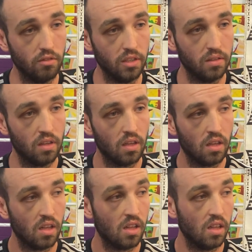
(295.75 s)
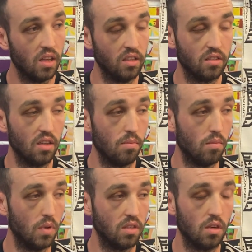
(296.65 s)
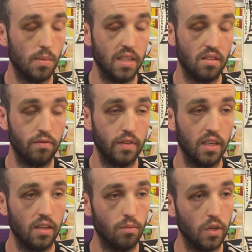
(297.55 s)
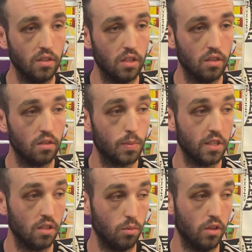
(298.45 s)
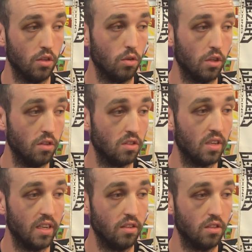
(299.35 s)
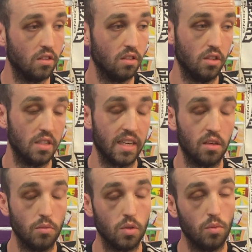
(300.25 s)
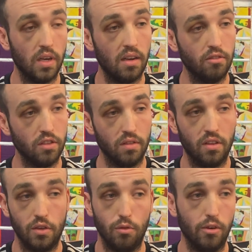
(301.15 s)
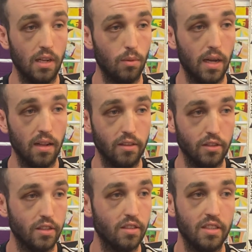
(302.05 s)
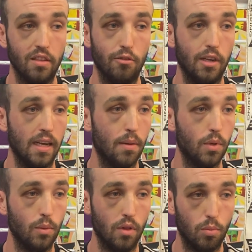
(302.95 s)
And it's an amazing feeling when you, especially with the young uns, and you take them somewhere and they do really well, and you can see they're really happy with the